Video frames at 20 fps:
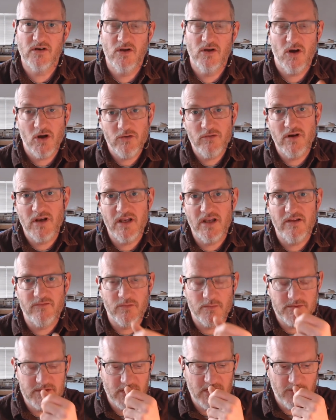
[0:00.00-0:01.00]
orally
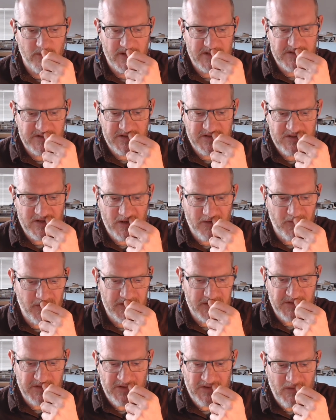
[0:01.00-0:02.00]
from generation to
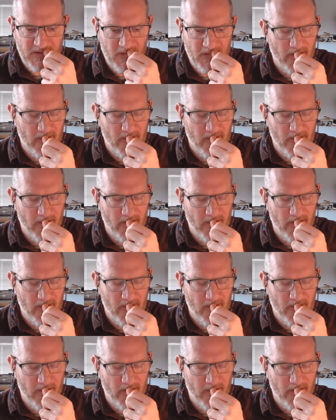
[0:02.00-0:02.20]
generation,